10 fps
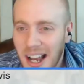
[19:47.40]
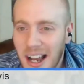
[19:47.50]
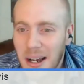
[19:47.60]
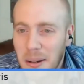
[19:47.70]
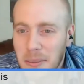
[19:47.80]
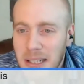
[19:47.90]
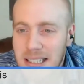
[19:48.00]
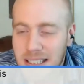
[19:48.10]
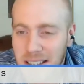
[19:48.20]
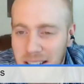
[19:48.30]
Let's
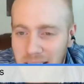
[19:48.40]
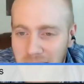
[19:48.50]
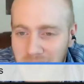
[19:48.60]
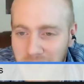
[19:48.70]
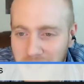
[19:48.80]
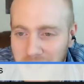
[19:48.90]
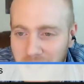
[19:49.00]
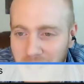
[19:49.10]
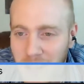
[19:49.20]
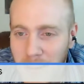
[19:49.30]
see here.
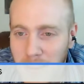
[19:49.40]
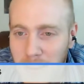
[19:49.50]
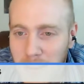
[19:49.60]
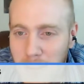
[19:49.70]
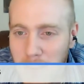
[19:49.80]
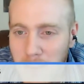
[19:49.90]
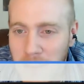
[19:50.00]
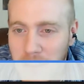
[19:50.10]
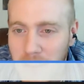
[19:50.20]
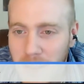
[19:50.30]

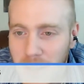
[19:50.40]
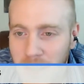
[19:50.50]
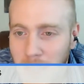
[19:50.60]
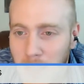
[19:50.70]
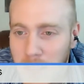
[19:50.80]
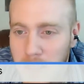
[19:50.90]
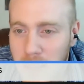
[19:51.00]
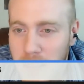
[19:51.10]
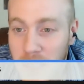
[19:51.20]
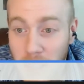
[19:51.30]
Yep,
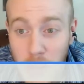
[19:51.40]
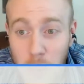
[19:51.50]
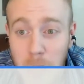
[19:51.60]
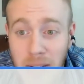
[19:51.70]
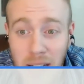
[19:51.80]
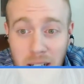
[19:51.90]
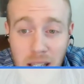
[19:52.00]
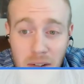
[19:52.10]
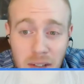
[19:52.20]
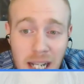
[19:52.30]
I'm seeing another one about that
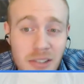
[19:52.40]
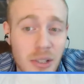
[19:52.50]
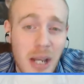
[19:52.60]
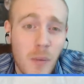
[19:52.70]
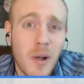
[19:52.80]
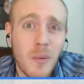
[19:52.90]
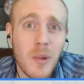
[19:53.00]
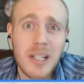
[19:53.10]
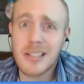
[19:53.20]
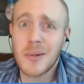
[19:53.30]
cloud of gas. So yeah,
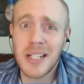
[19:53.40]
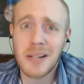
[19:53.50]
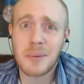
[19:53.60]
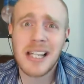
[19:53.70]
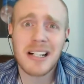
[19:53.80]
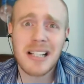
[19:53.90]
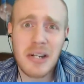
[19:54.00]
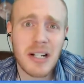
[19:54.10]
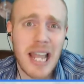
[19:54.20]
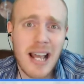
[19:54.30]
what is going on with that
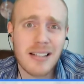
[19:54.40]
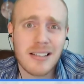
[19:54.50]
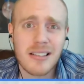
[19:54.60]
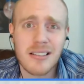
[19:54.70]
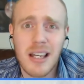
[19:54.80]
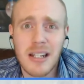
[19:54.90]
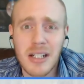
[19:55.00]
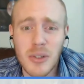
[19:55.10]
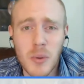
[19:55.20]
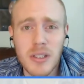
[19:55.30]
cloud of gas
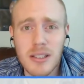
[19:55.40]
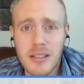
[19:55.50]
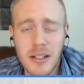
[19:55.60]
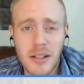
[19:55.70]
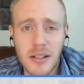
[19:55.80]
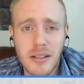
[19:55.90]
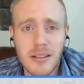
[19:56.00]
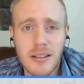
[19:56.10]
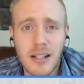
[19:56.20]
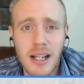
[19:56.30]
heading towards the center?
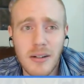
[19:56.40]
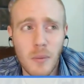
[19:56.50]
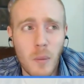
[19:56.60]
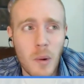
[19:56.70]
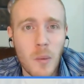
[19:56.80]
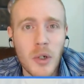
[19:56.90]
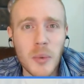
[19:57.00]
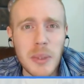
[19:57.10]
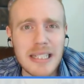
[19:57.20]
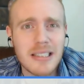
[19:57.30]
And what are
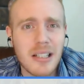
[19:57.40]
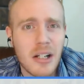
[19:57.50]
we?